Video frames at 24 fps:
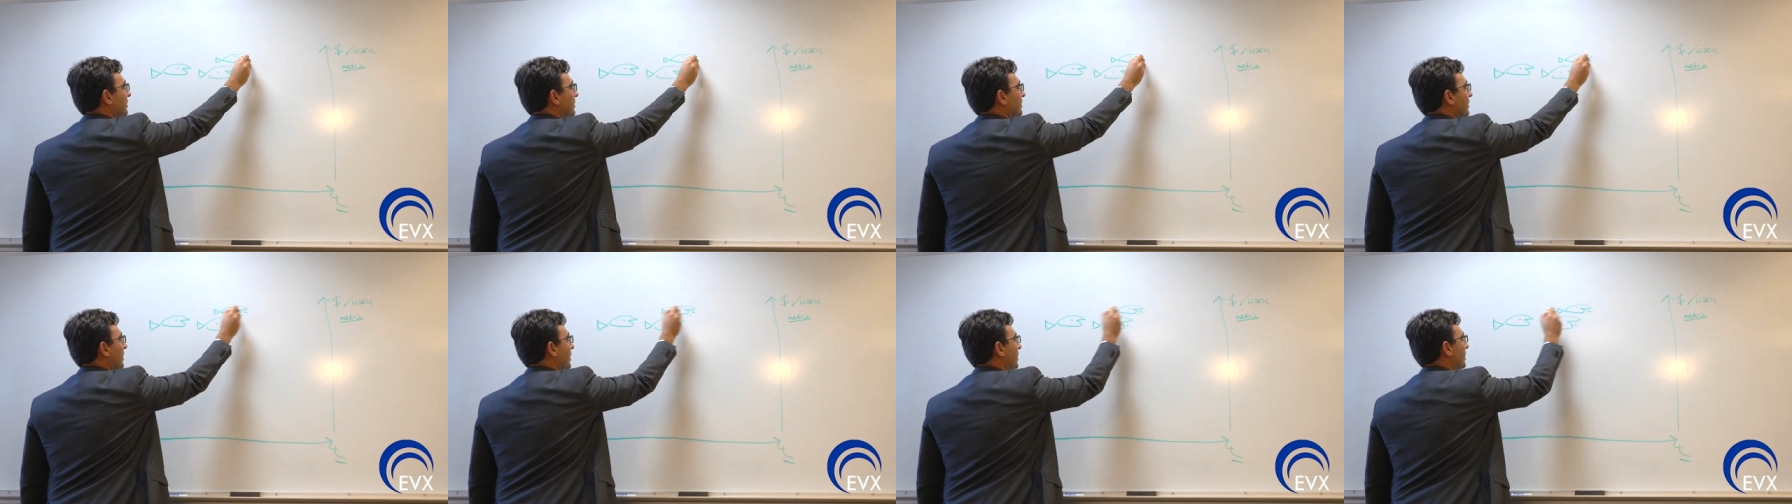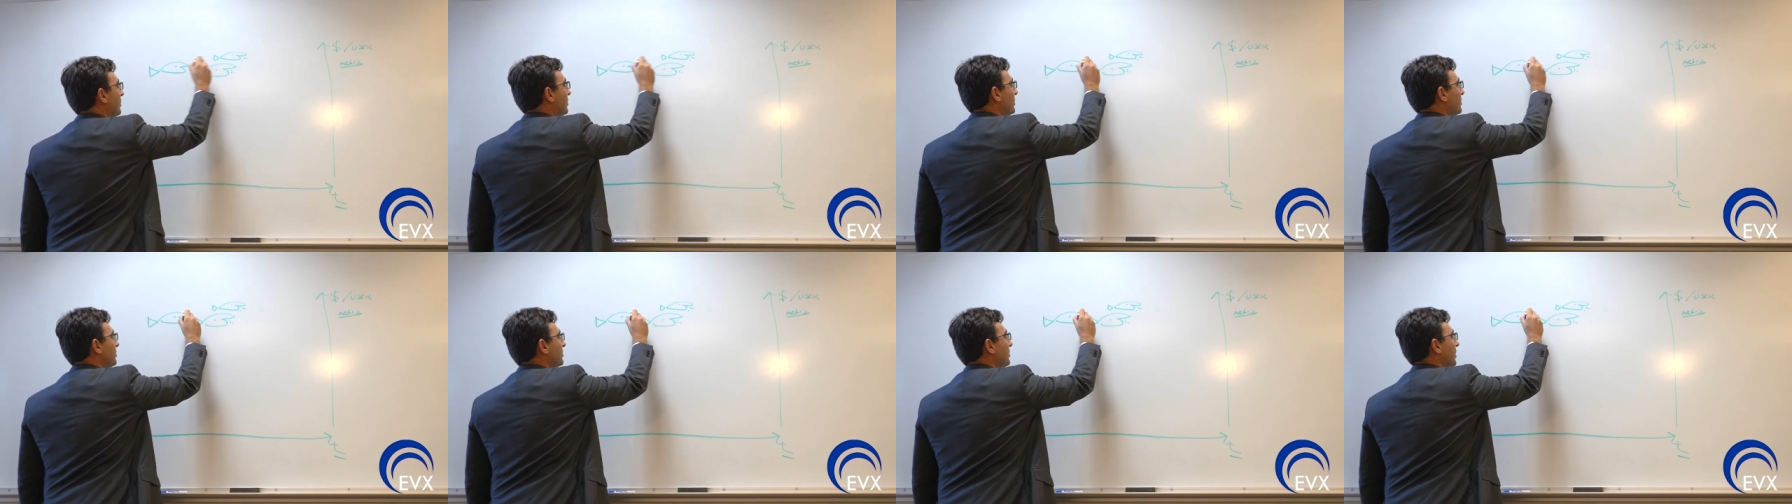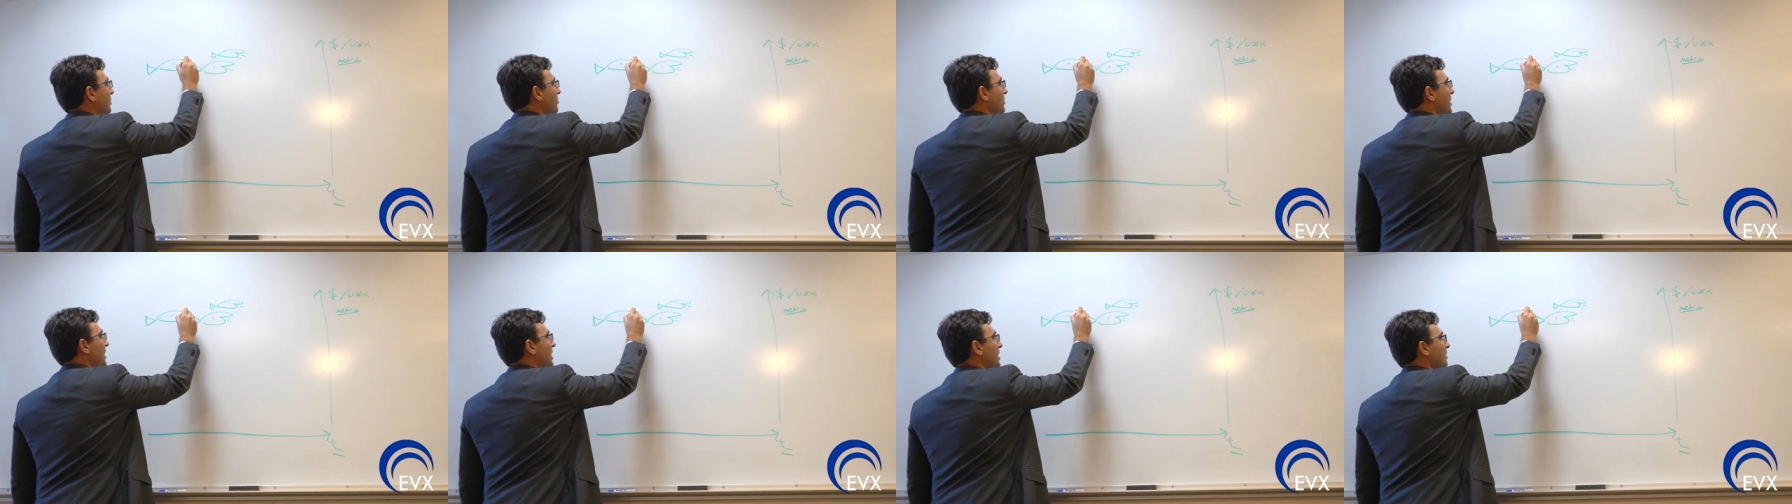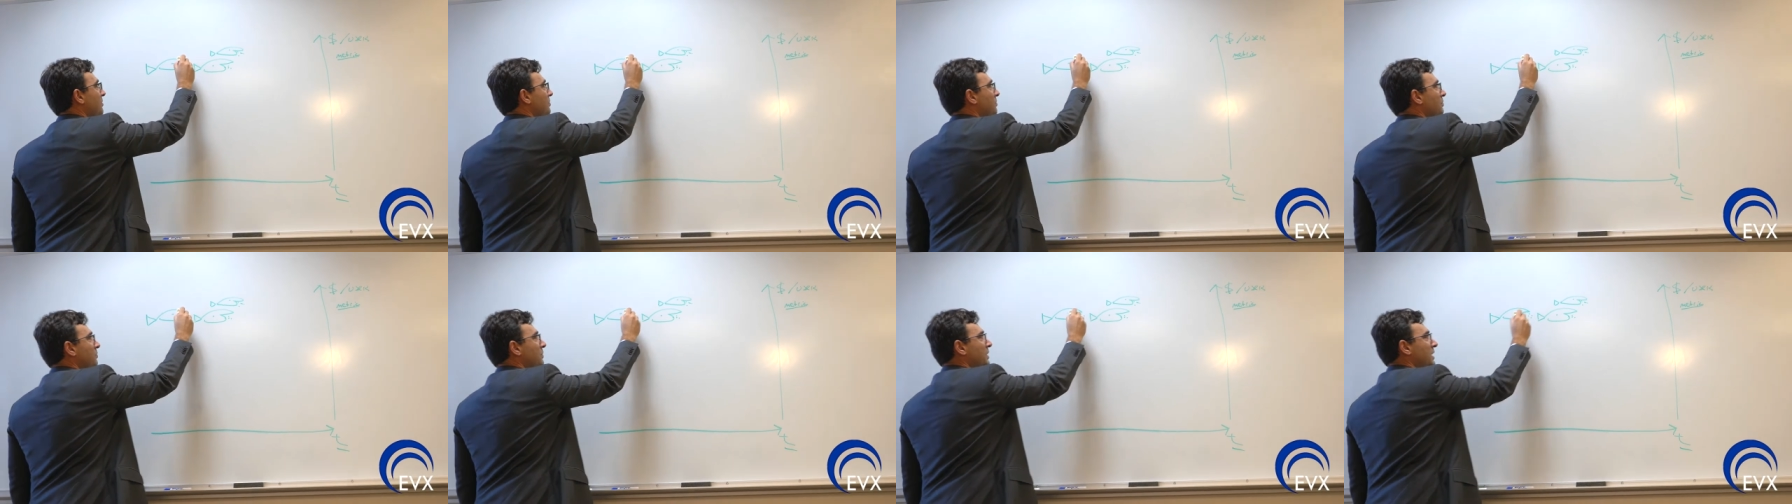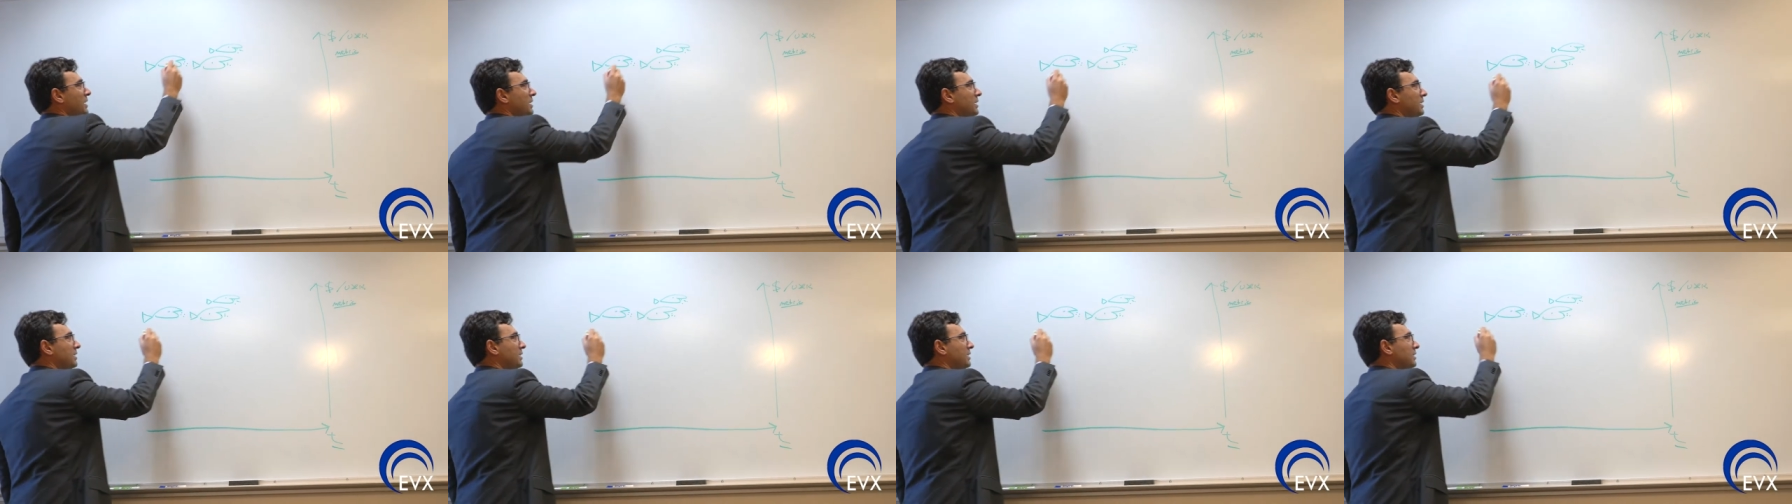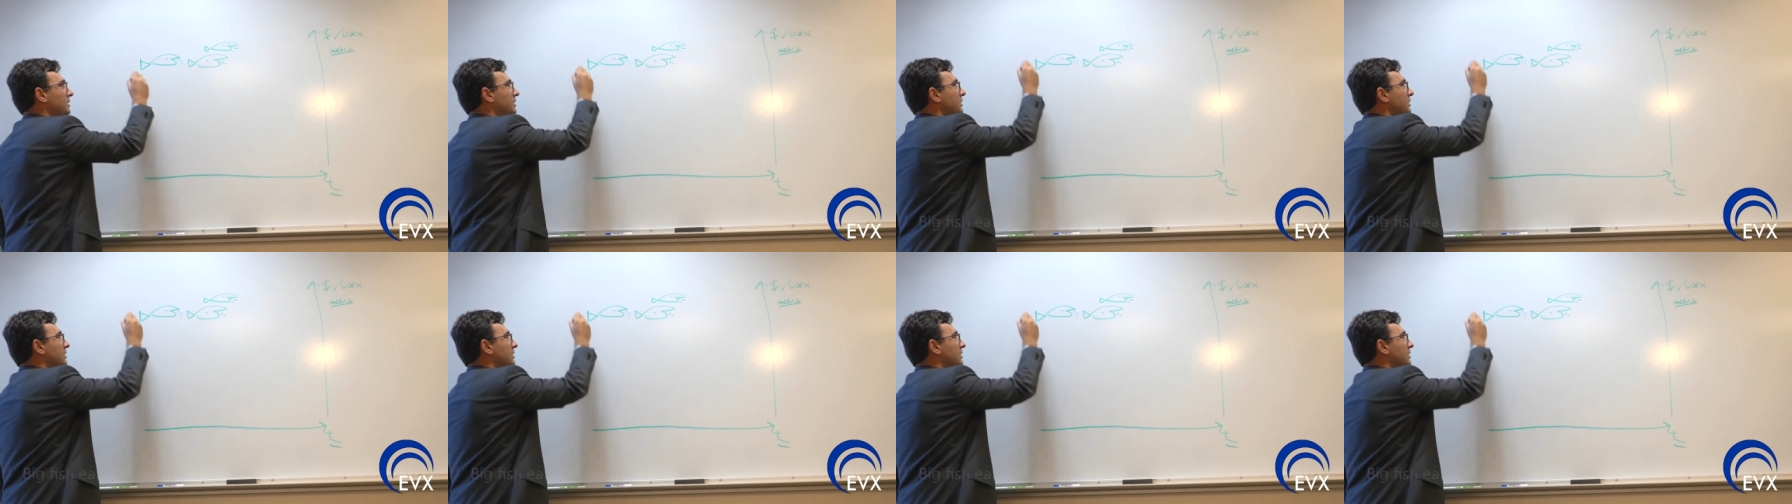they remain big